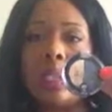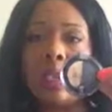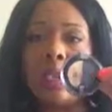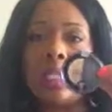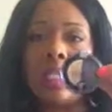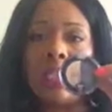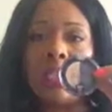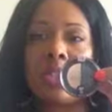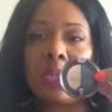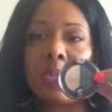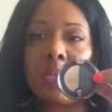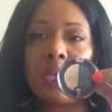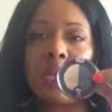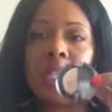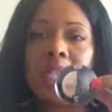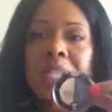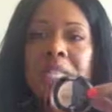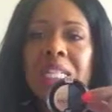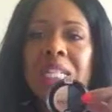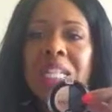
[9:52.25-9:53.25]
So this is a
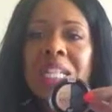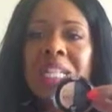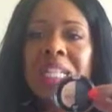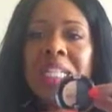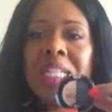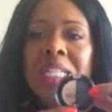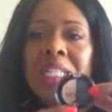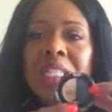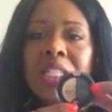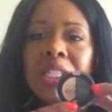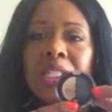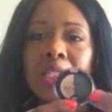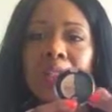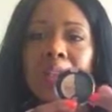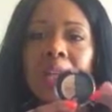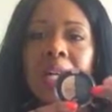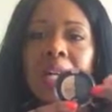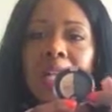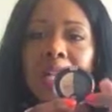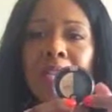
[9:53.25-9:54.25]
pretty
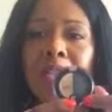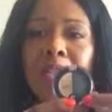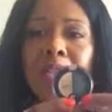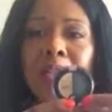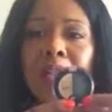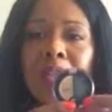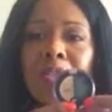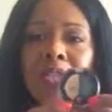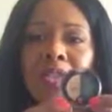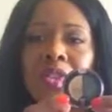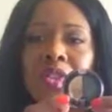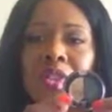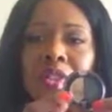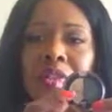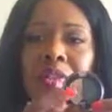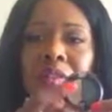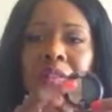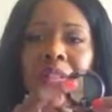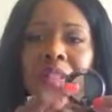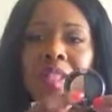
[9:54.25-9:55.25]
teal color and just
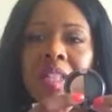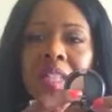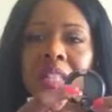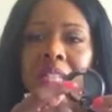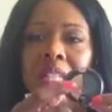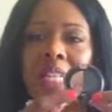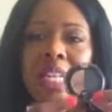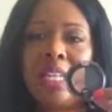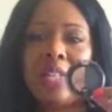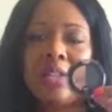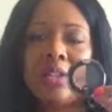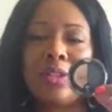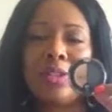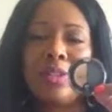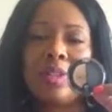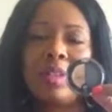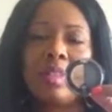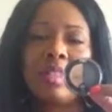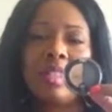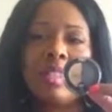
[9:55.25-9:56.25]
a lighter